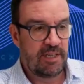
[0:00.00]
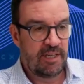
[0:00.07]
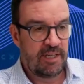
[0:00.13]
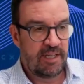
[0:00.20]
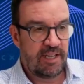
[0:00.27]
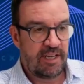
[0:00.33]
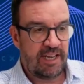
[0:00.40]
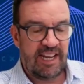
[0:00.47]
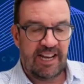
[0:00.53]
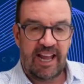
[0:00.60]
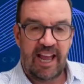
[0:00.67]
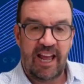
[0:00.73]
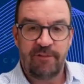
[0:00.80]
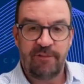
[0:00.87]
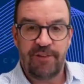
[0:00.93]
can
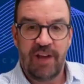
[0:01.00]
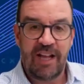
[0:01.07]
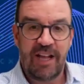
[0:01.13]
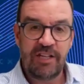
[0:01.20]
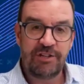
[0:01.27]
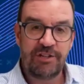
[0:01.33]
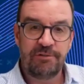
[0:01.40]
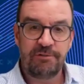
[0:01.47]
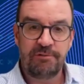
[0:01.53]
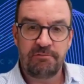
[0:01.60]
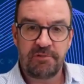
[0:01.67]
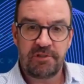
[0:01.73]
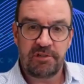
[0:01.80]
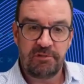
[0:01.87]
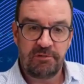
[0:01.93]
add value
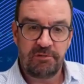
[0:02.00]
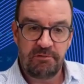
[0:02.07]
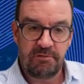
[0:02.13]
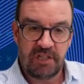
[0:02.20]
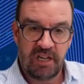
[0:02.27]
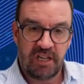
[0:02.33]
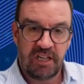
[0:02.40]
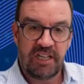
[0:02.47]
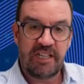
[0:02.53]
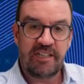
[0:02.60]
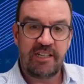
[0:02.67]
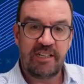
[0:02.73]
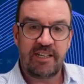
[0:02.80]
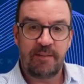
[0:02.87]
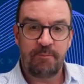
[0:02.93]
to
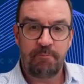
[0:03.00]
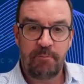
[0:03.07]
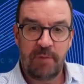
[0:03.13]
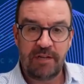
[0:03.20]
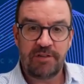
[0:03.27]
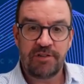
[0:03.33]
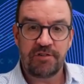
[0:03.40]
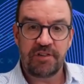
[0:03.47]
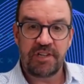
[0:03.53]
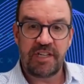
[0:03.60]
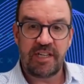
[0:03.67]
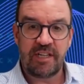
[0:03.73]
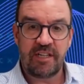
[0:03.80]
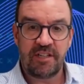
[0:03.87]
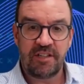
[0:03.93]
guiding and
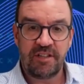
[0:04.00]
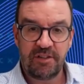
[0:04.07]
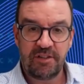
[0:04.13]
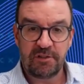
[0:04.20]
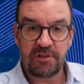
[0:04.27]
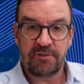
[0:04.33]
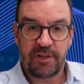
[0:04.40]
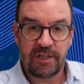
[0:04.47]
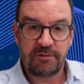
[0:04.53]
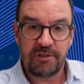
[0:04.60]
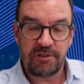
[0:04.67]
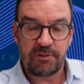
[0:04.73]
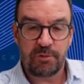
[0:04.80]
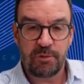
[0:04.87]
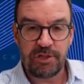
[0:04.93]
mentoring those
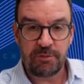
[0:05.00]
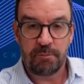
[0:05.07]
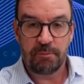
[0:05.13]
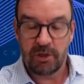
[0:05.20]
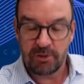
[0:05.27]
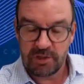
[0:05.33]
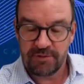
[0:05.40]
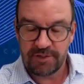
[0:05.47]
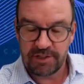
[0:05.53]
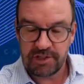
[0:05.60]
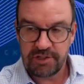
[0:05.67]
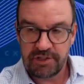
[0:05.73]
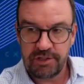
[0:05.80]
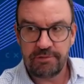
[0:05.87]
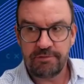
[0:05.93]
founders, which most of us
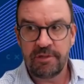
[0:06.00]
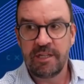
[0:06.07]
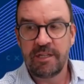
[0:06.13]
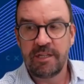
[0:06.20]
do.